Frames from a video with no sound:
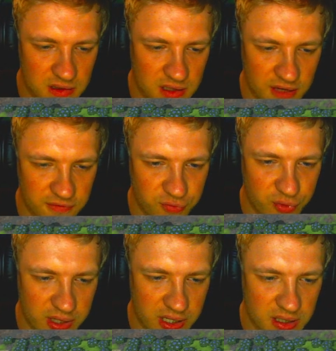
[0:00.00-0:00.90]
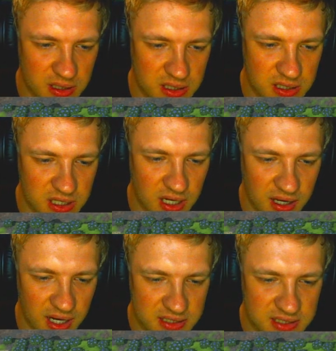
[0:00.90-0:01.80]
If we
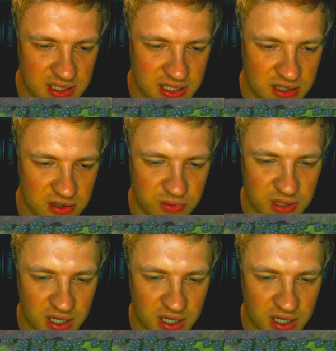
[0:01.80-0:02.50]
connect it here, we can